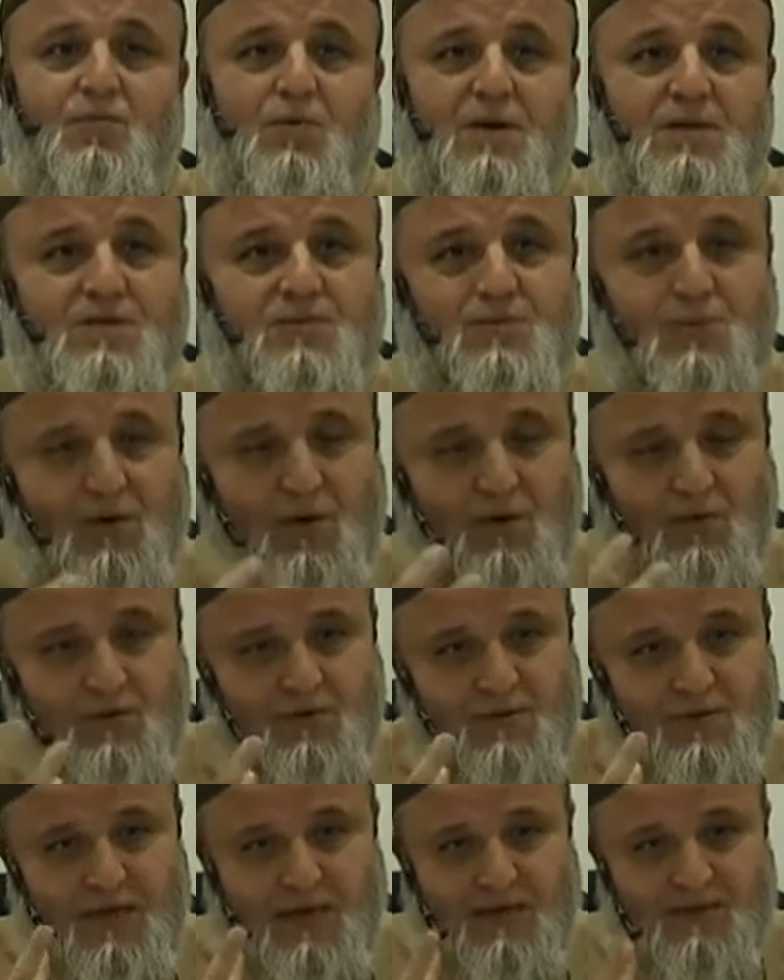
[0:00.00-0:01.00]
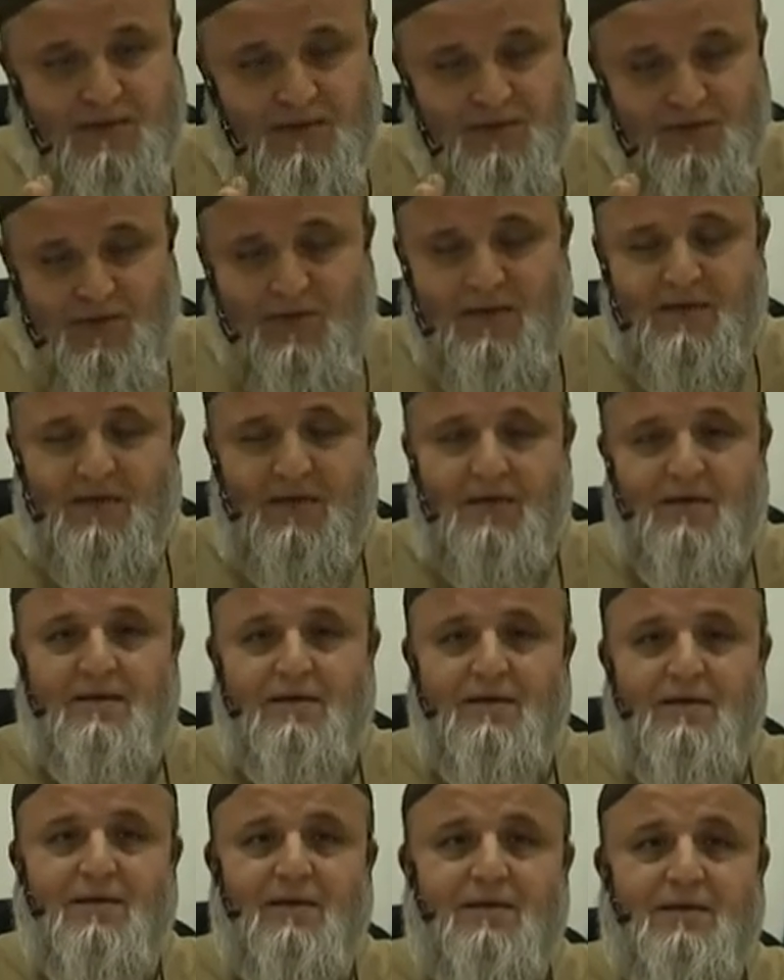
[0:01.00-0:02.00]
once we're going to enter
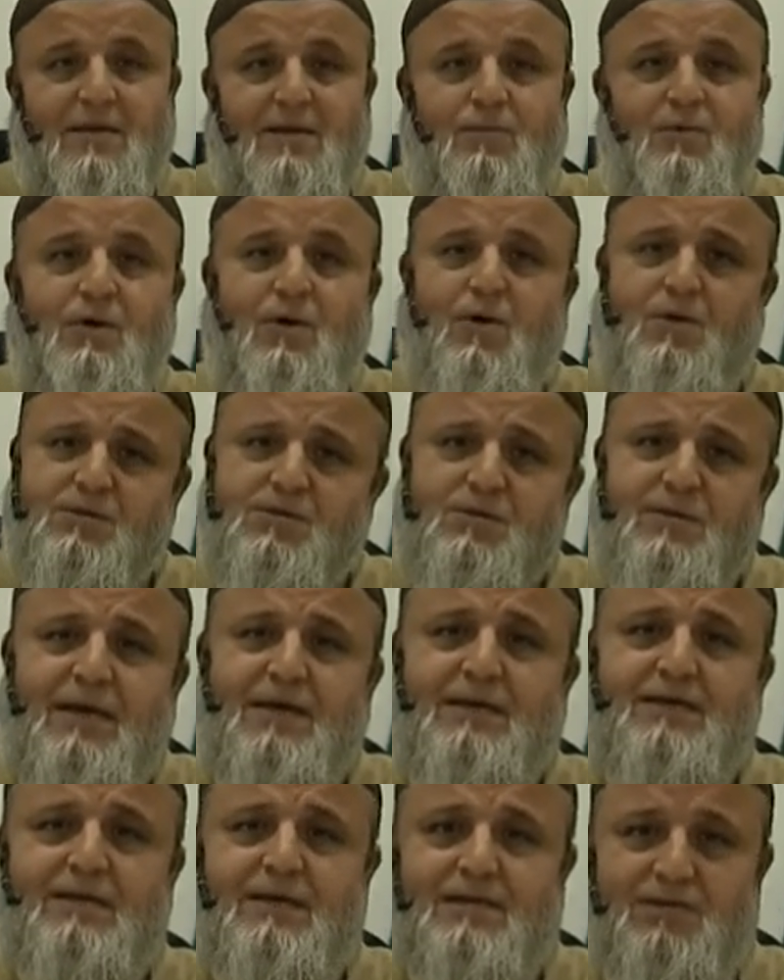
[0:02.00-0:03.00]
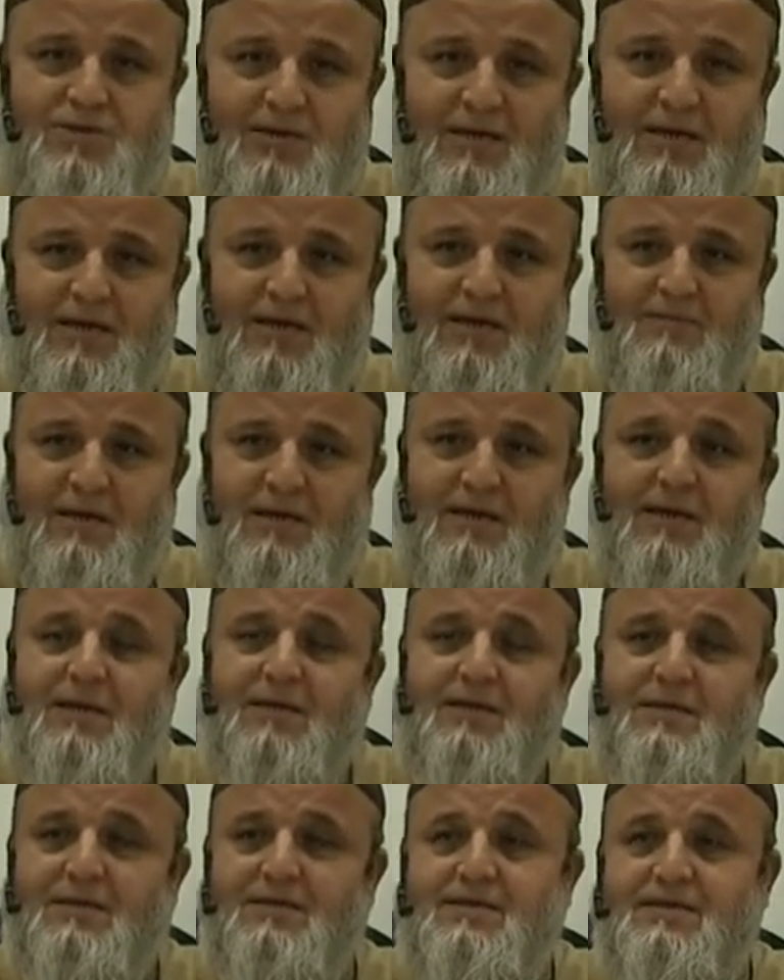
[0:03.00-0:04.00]
Jannah, they will also enter Jannah, but
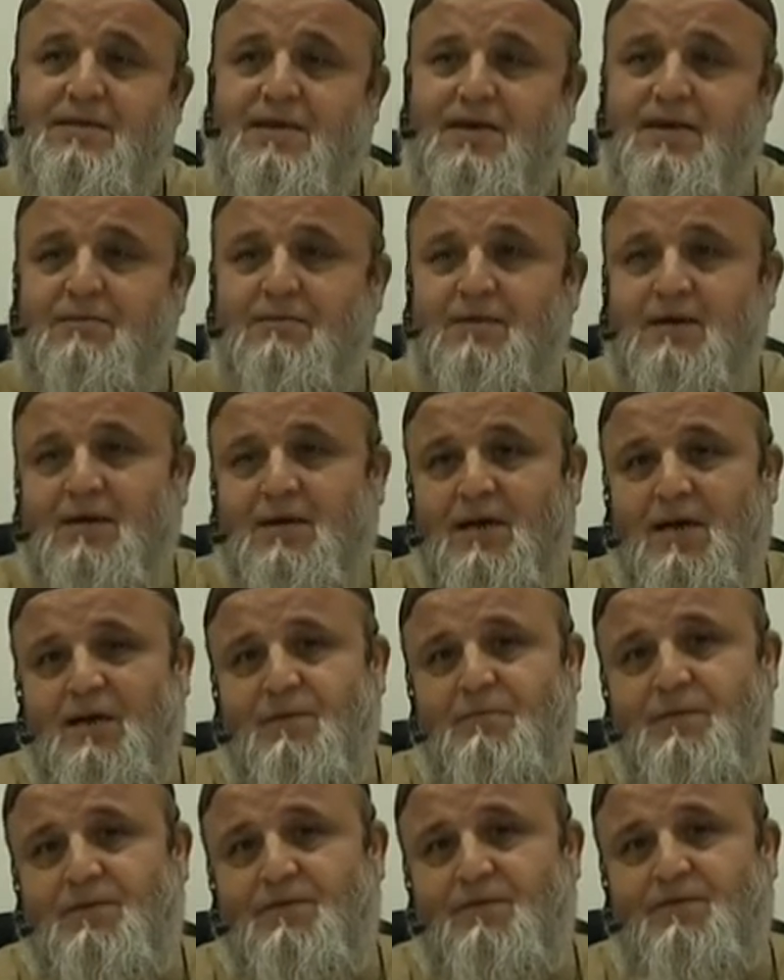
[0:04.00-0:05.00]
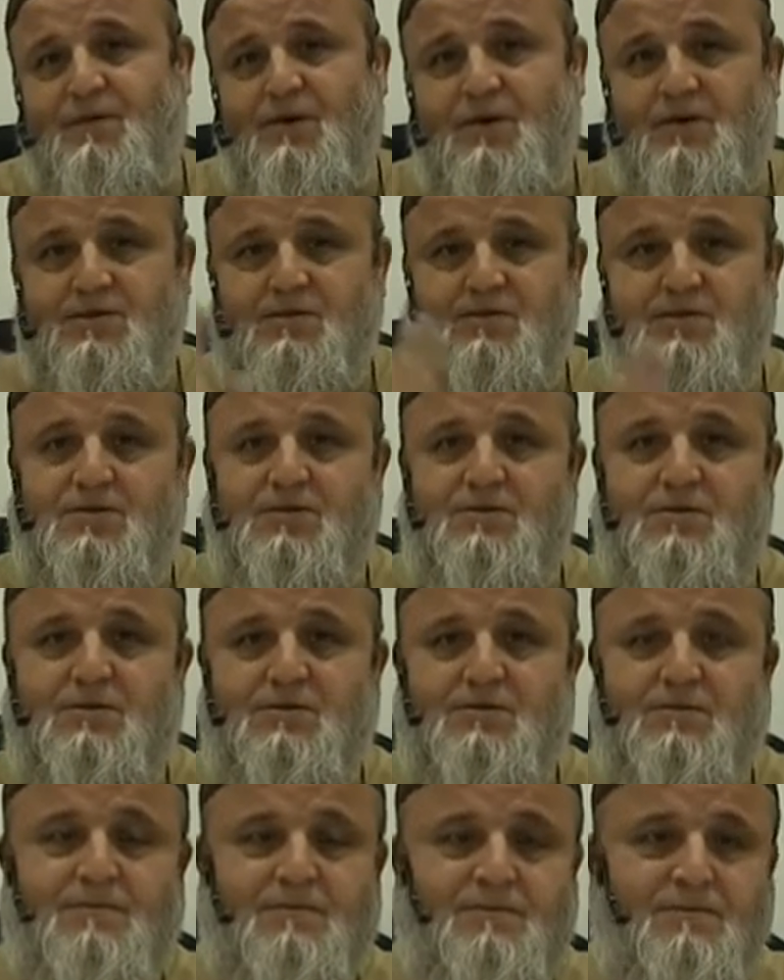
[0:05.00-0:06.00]
this time it'll be
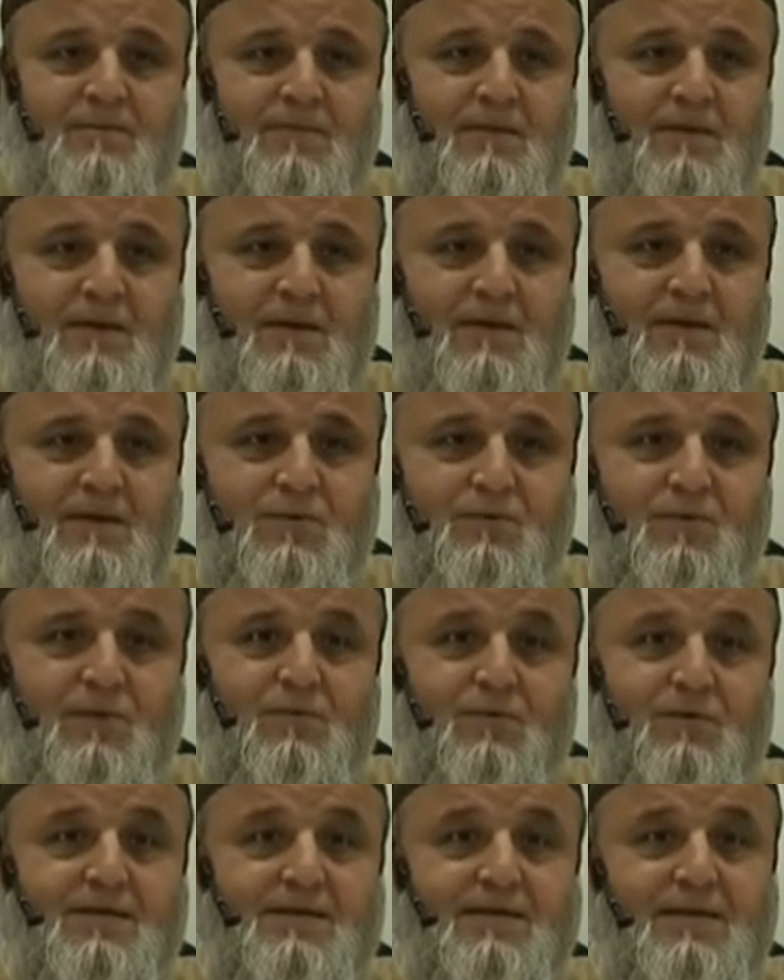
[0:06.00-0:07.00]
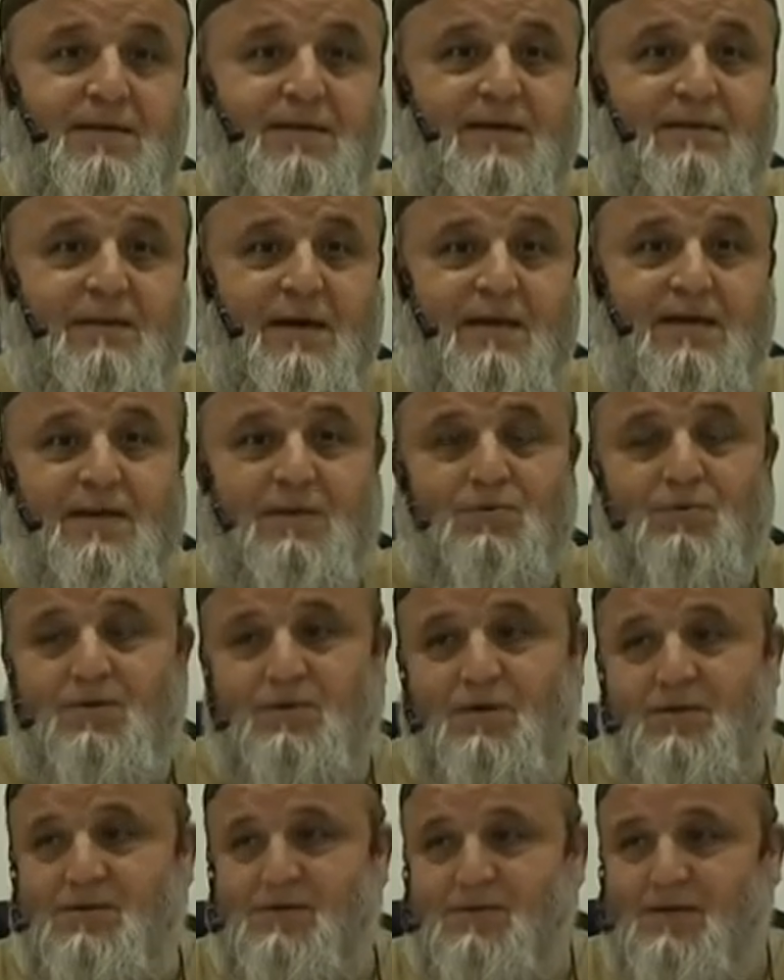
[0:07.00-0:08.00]
reversed. We will see them and they will
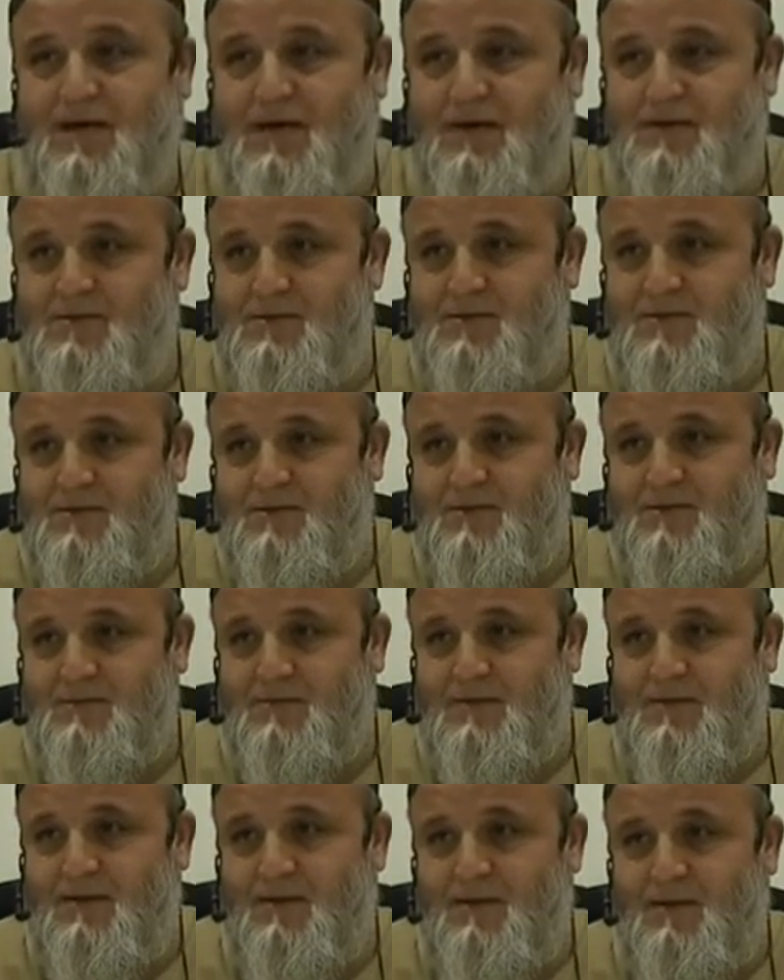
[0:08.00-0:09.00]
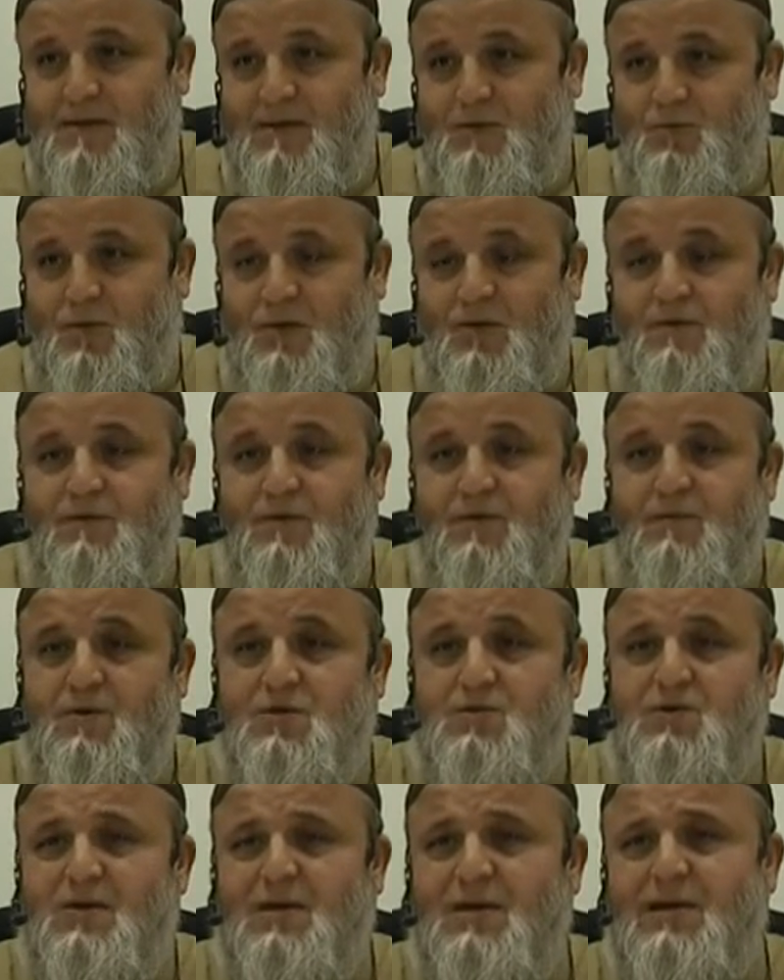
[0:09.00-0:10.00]
not see us. One of the
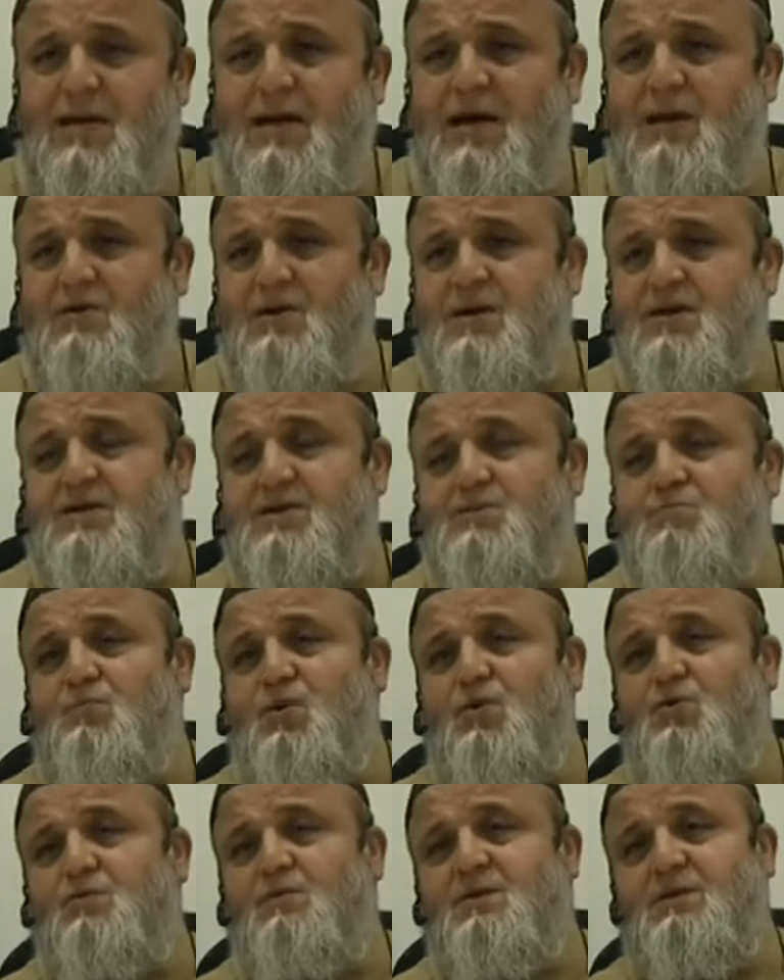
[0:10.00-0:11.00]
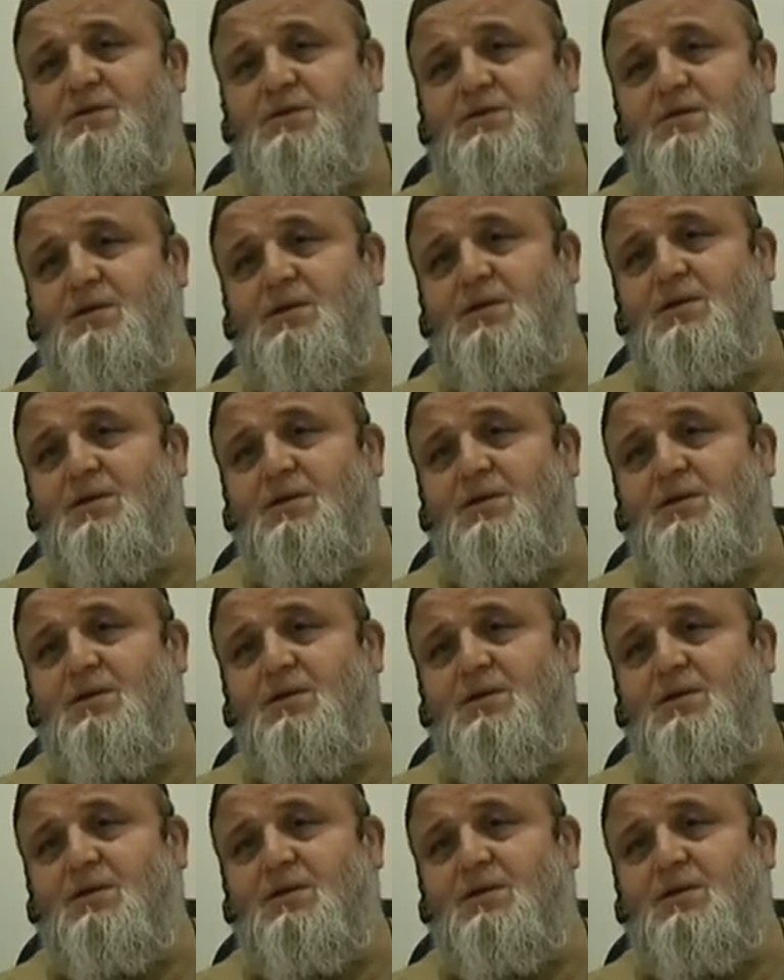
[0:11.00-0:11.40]
most hilarious moments